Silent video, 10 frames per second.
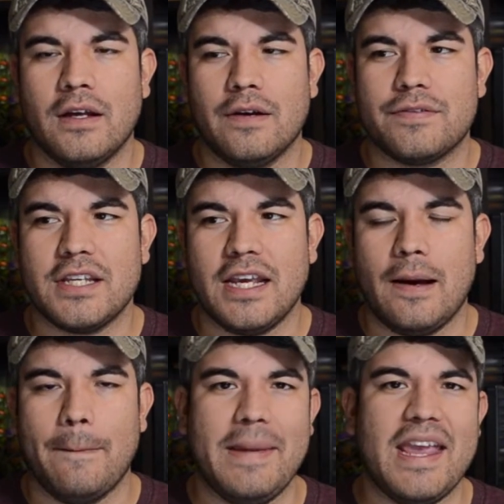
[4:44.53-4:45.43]
say
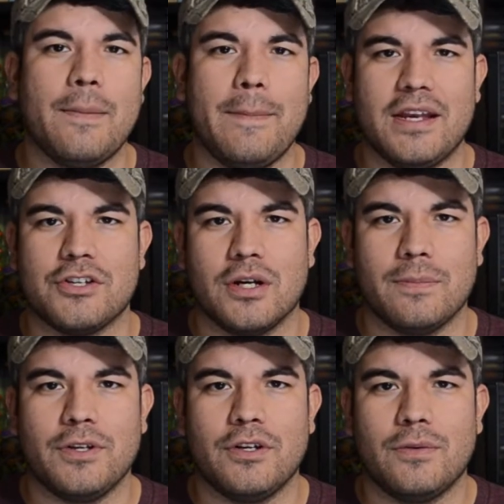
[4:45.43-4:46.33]
a Mega Man
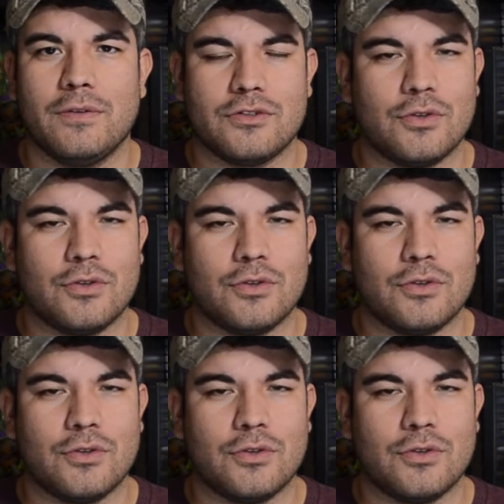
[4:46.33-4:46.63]
jump, you know,